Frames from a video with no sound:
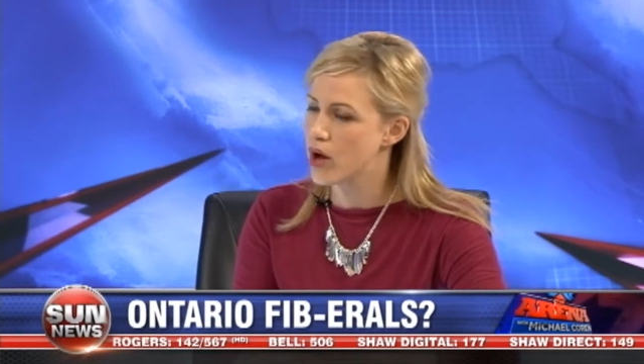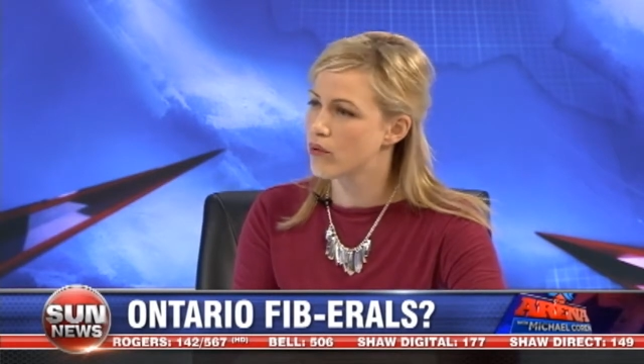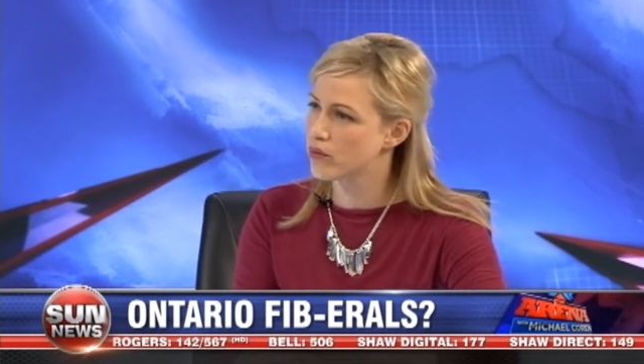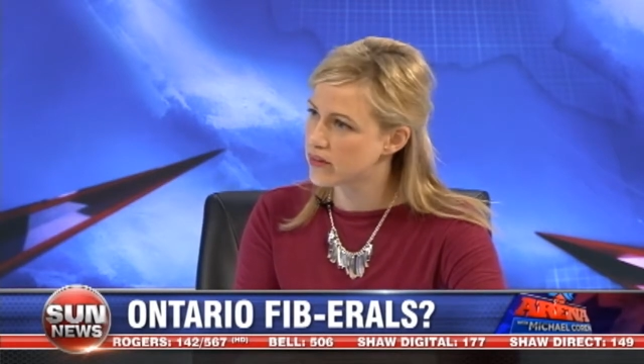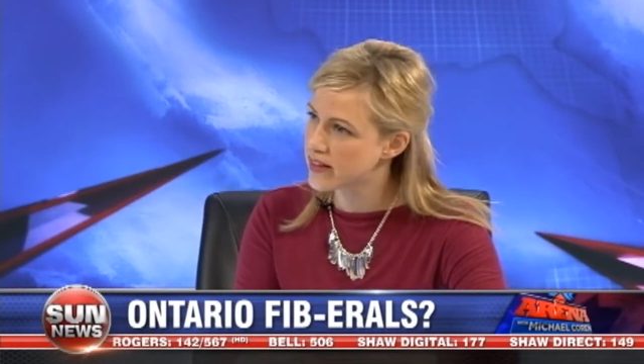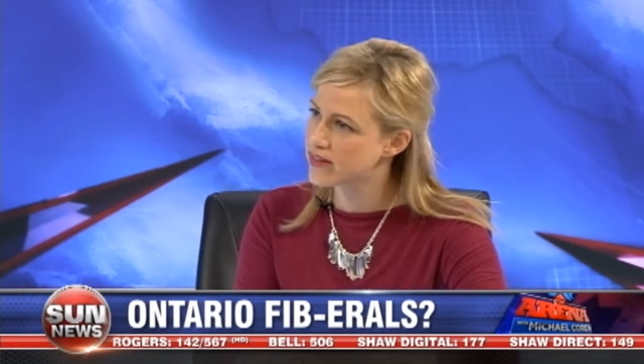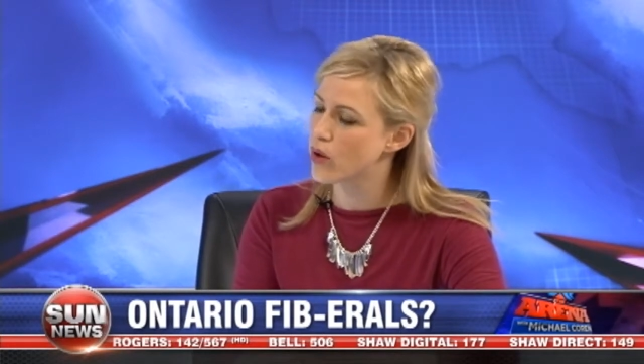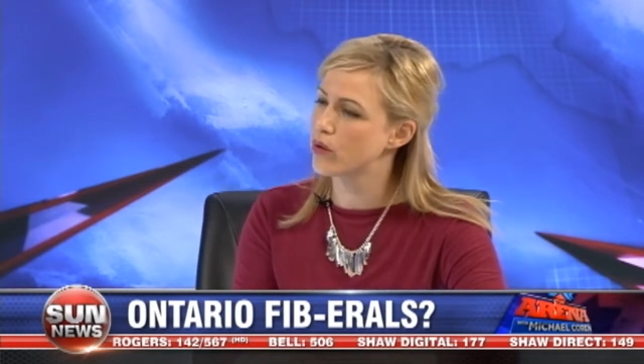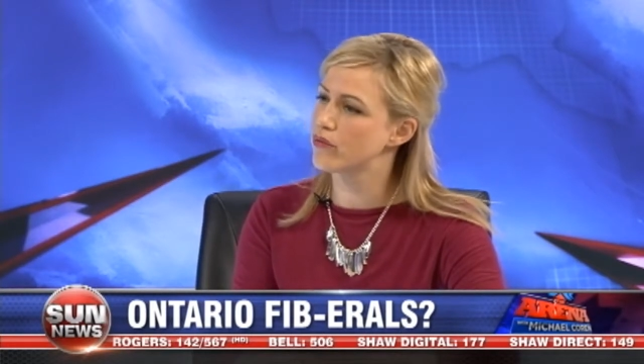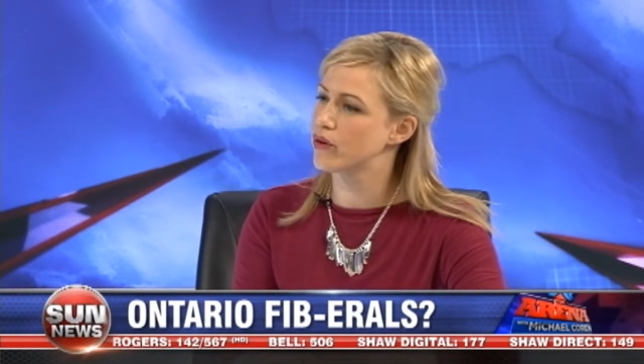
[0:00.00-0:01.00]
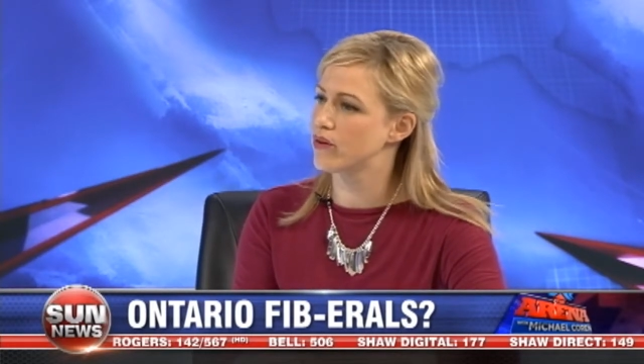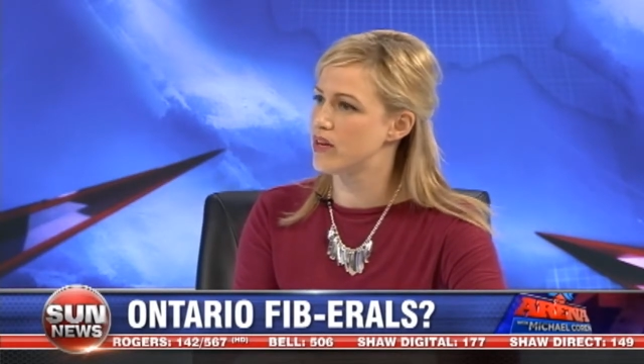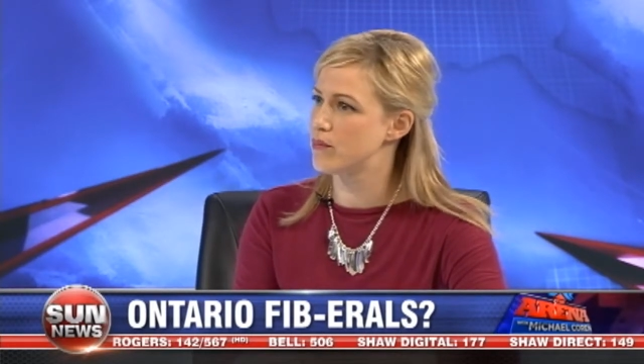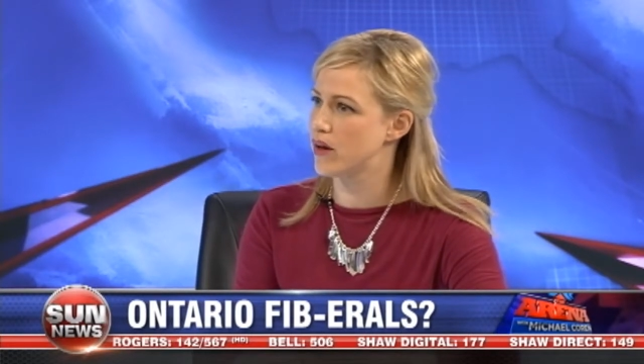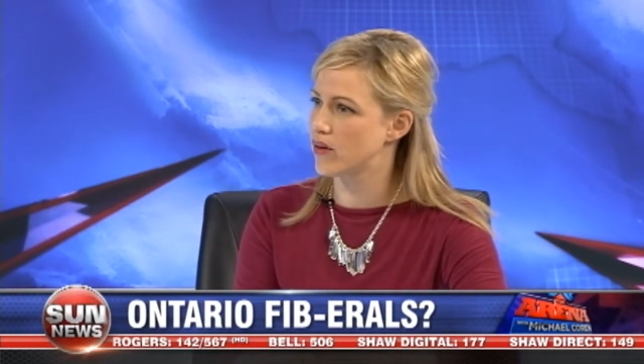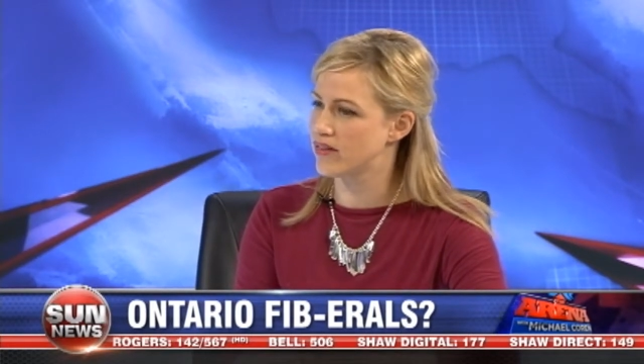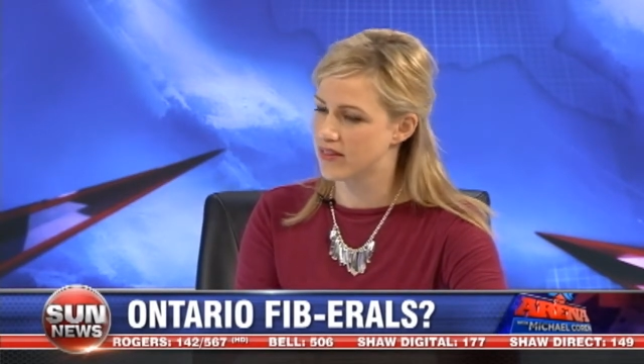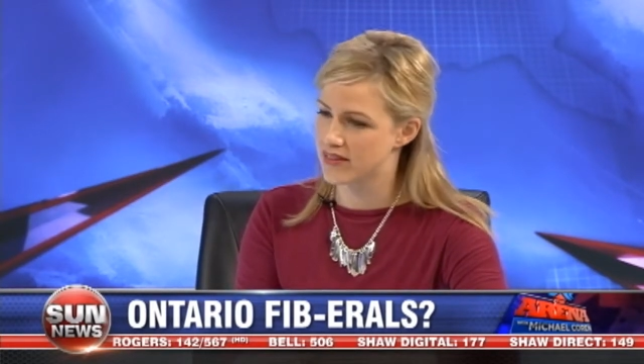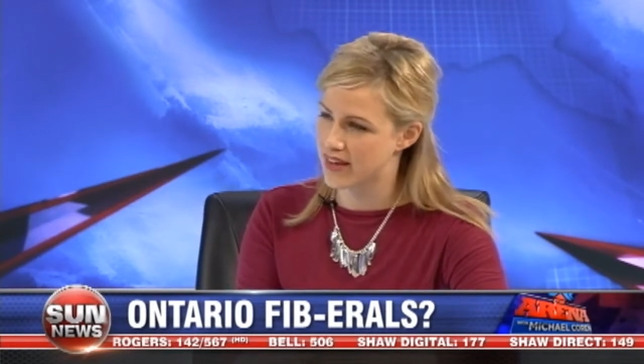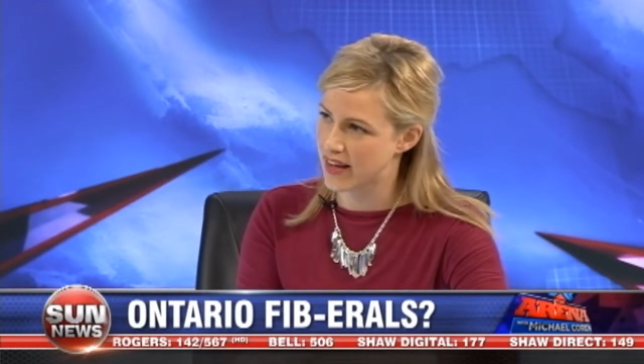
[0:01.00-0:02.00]
release all of your emails
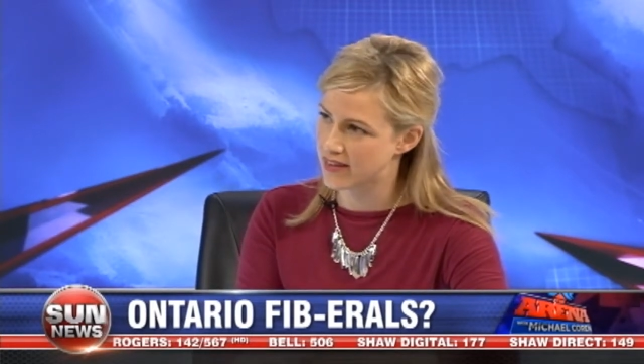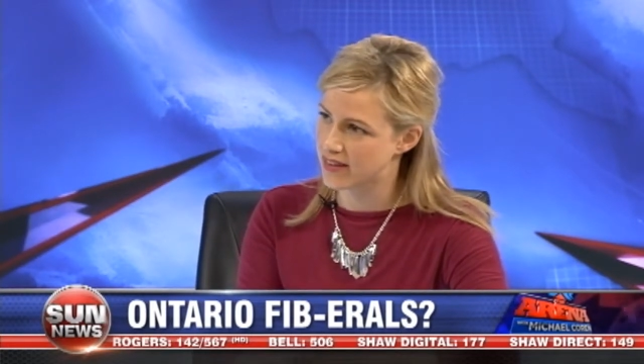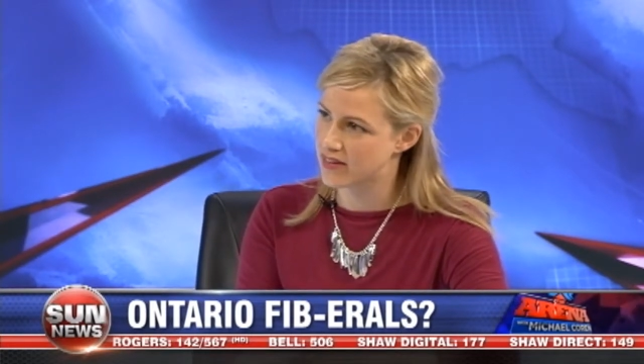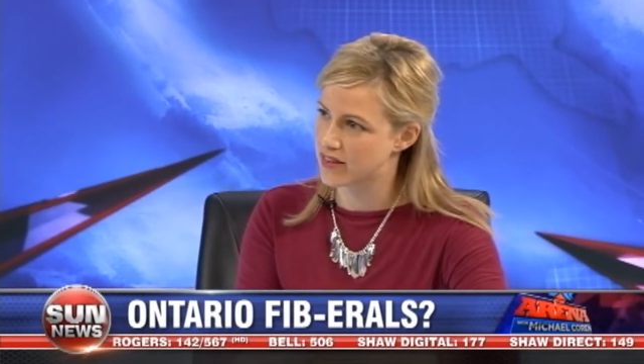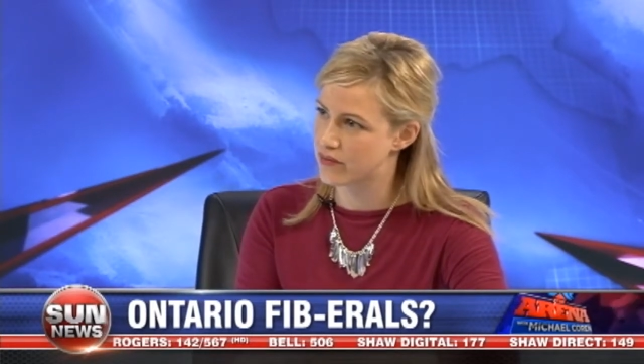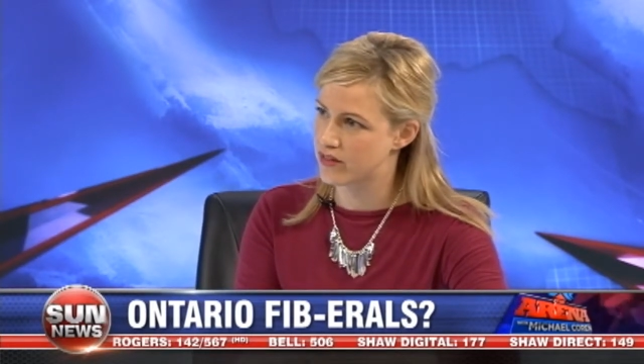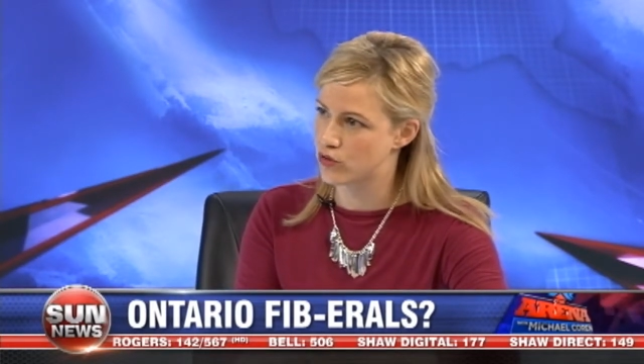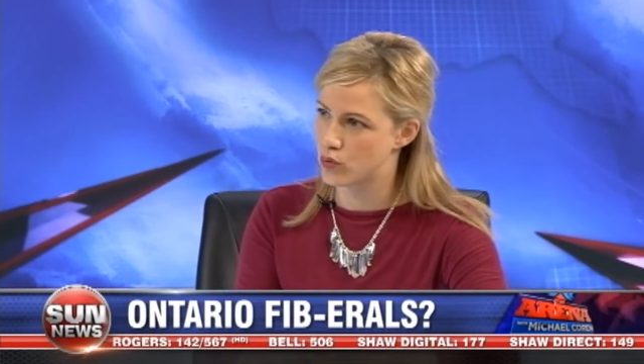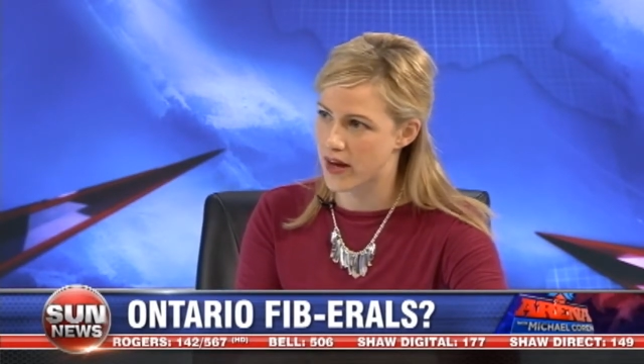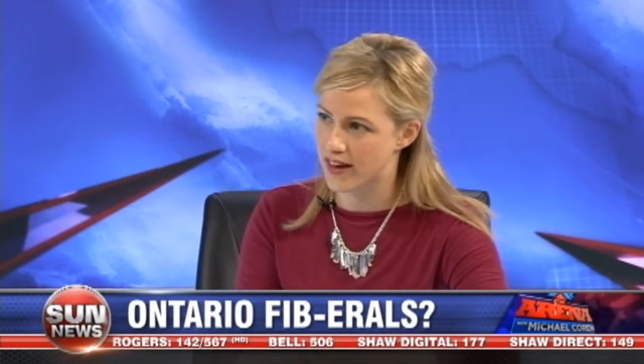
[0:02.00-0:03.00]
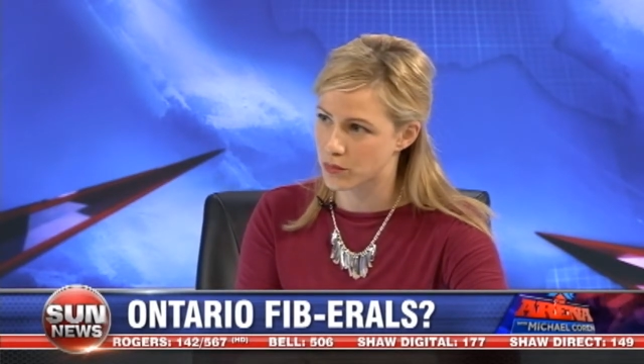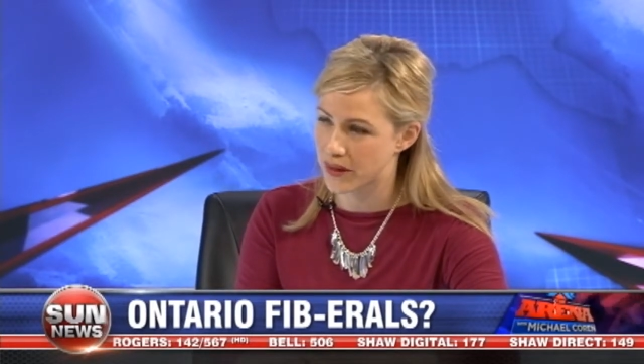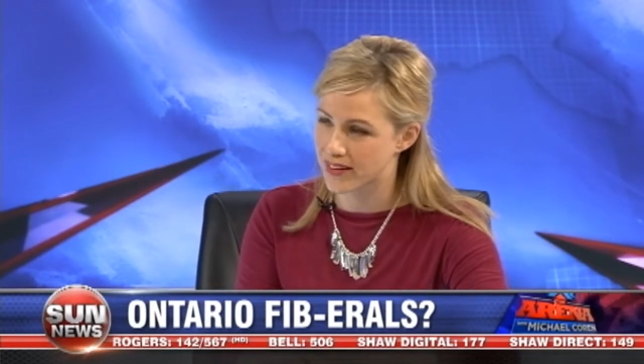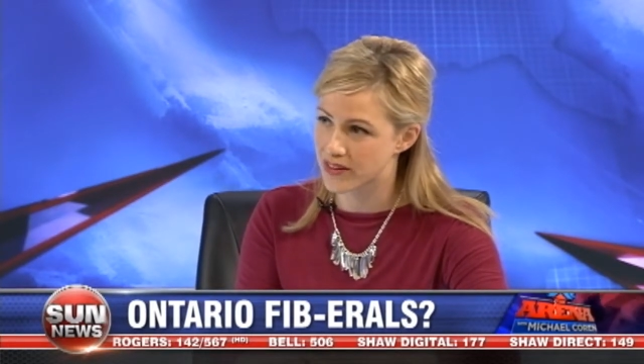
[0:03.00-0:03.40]
into the cancellation of these 2 gas plants.